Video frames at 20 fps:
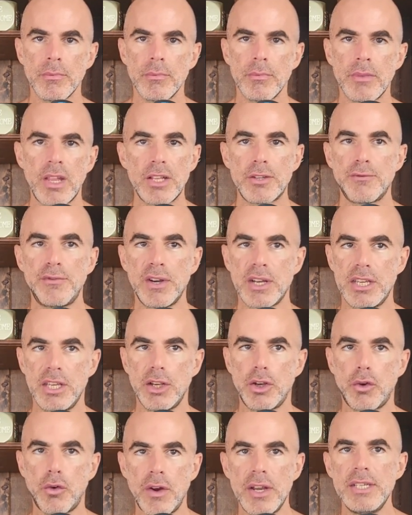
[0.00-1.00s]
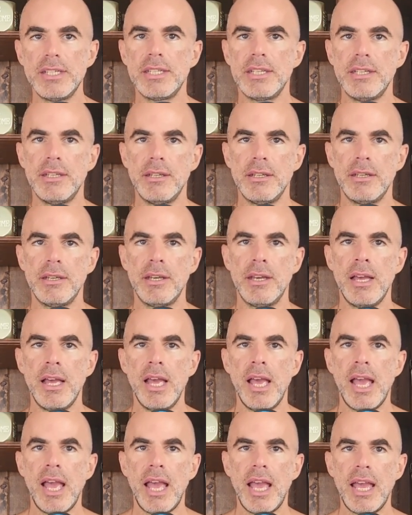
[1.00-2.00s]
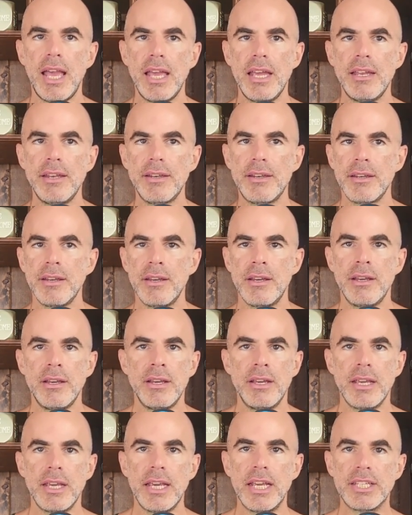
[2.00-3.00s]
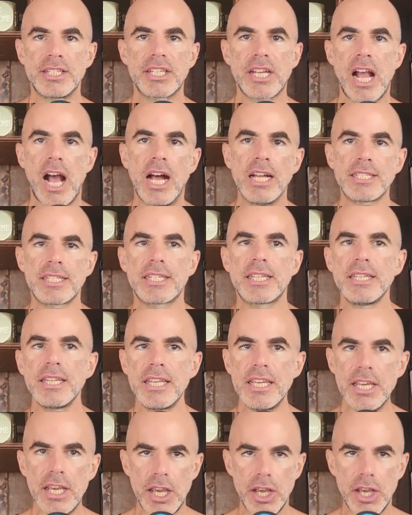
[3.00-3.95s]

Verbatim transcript: That's fucking crazy. And it's constantly